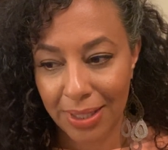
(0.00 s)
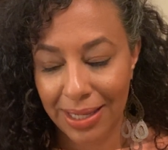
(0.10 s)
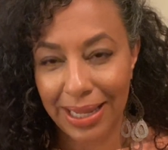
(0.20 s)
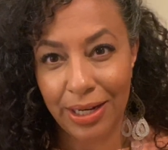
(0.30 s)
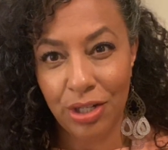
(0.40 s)

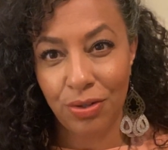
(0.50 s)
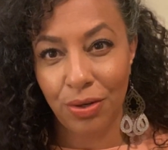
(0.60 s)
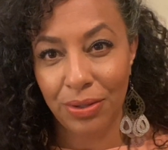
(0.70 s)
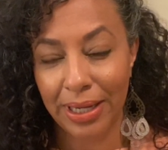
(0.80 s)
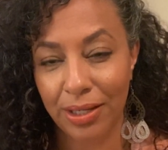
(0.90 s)
you
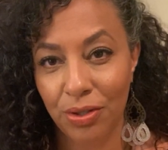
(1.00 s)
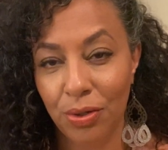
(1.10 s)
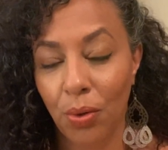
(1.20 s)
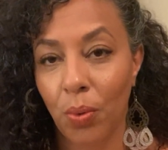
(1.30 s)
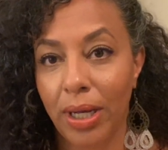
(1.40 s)
know, like, you
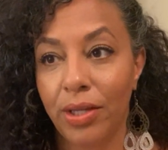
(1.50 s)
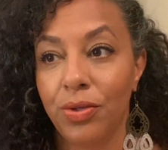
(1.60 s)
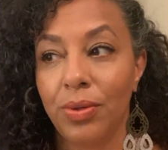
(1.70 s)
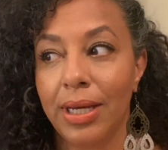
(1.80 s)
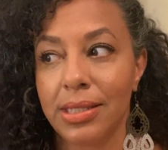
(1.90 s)
know what,
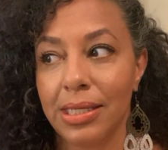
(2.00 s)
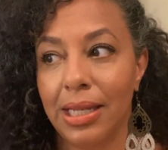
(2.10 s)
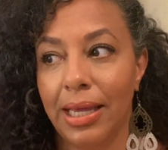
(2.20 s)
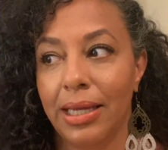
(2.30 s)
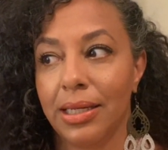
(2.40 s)
you get to
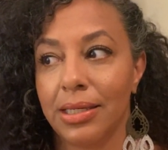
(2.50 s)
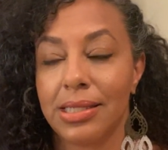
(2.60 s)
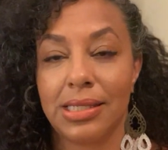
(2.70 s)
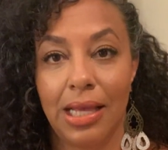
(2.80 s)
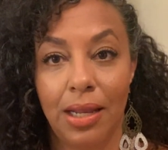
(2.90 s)
like
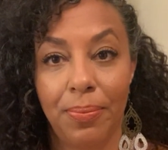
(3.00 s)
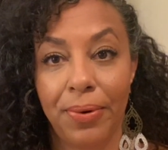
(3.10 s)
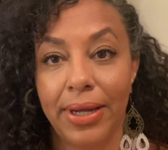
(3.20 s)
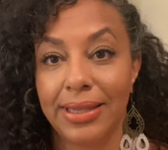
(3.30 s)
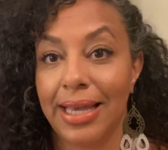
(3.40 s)

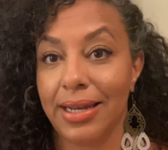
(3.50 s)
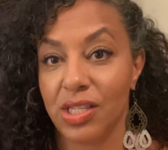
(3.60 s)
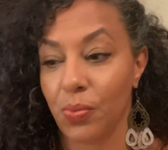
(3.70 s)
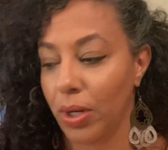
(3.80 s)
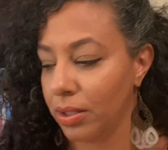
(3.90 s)
celebrate that
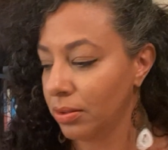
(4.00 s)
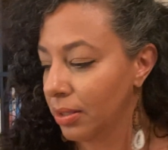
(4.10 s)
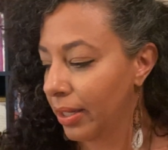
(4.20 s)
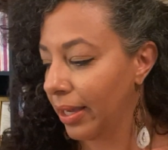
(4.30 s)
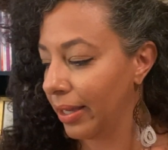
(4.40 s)
as well
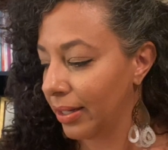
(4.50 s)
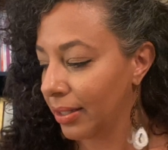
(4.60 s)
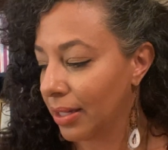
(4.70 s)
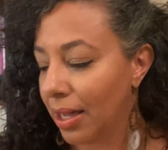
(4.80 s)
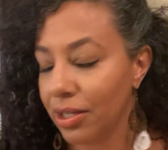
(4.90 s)
and
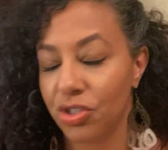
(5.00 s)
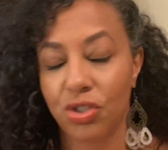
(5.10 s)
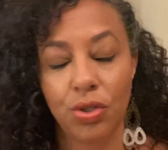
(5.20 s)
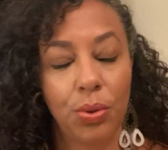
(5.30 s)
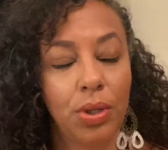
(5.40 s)
acknowledge
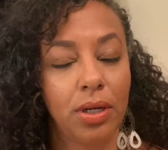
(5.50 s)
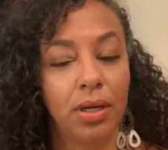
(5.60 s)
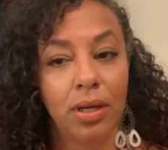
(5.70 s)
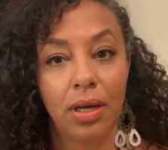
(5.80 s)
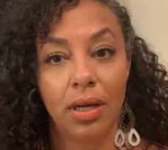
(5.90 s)
your
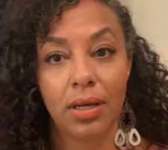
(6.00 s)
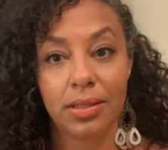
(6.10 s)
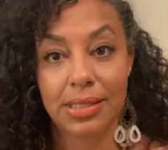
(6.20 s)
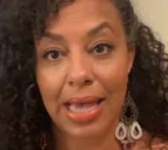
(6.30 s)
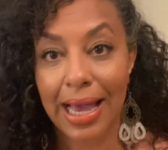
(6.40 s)

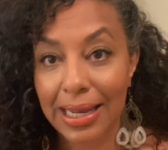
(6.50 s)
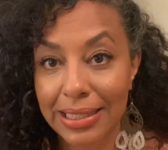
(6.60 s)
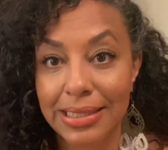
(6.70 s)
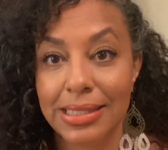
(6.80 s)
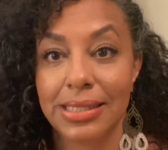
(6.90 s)

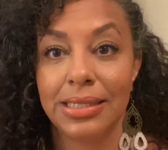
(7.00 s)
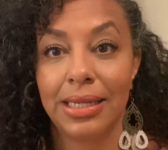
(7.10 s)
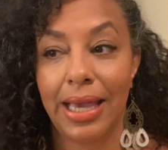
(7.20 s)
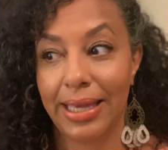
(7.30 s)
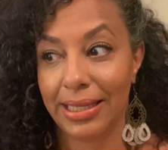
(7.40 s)
talent
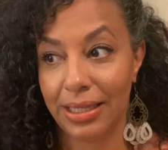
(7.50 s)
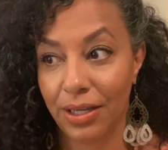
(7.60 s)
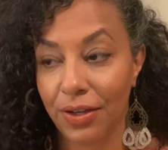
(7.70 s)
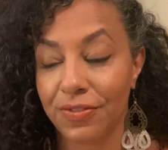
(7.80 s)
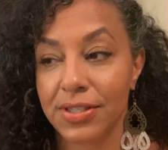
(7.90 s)
and
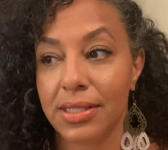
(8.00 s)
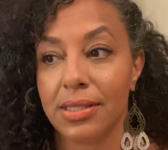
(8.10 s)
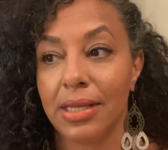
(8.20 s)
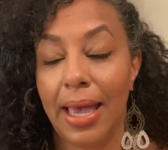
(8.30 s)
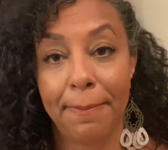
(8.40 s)

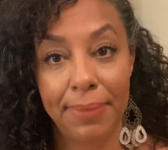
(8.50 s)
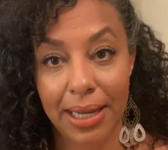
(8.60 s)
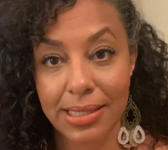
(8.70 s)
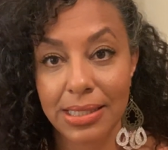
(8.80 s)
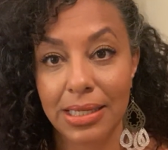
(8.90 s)
gifts and
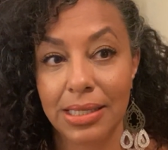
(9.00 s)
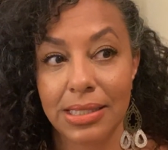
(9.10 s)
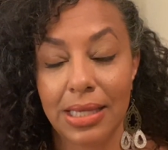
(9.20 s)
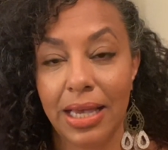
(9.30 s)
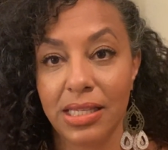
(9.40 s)

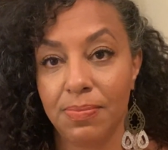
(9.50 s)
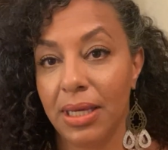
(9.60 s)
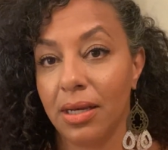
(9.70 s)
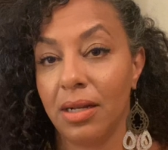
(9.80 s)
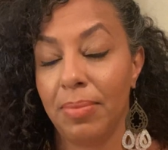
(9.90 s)
blessings as
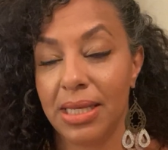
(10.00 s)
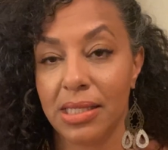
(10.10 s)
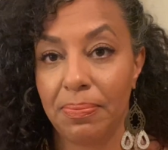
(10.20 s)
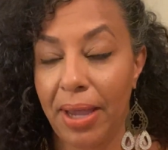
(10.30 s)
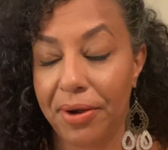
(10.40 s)
being an
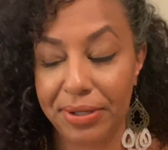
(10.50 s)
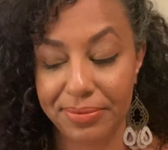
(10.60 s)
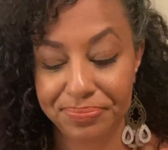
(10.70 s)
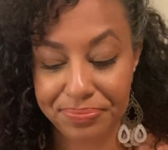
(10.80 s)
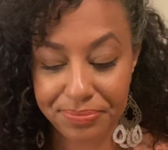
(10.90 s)
amazing parent.
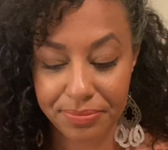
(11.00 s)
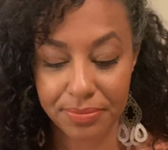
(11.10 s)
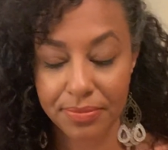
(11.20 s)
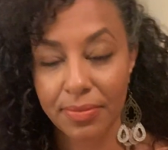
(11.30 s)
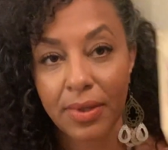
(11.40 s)

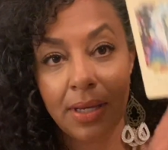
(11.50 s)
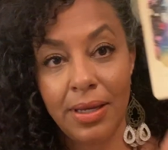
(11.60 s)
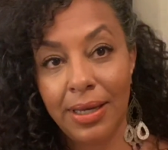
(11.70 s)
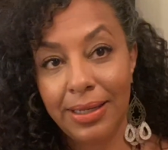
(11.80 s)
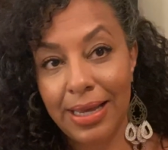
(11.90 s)

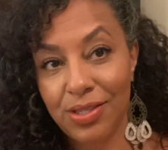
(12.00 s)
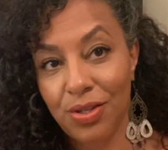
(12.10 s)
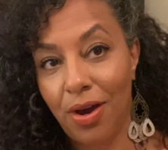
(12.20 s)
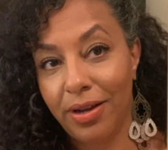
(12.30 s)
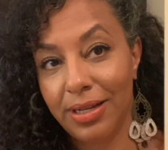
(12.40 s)
Next
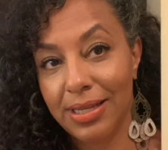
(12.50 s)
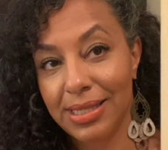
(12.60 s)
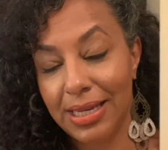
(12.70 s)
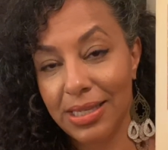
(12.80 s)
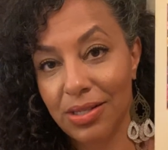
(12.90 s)
card is
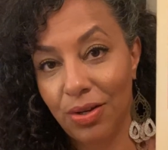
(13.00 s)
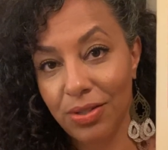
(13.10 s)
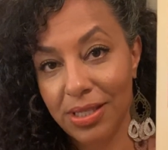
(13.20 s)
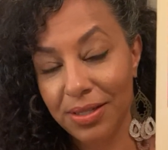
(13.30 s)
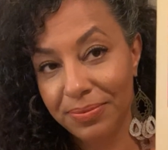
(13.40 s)

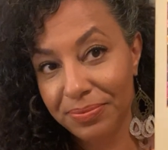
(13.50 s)
Isolde,